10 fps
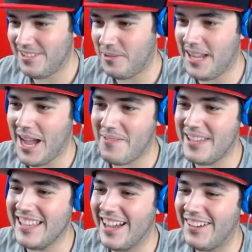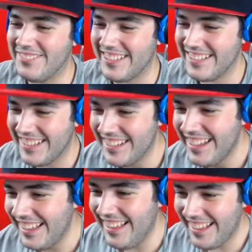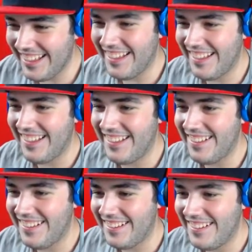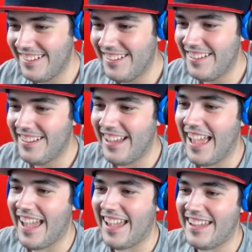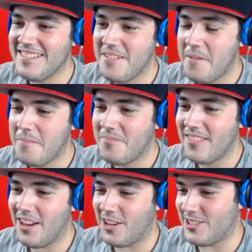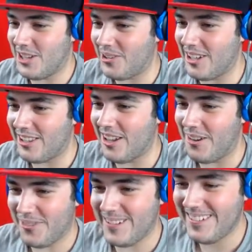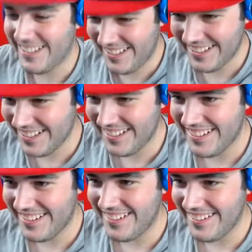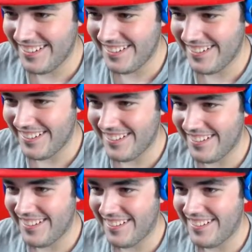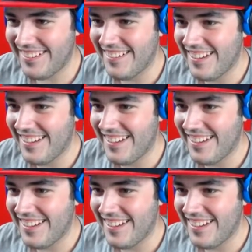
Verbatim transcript: Wait, I'm in the oven. You said I wanted to save you. Hey, are you turning on the oven? I'm gonna try.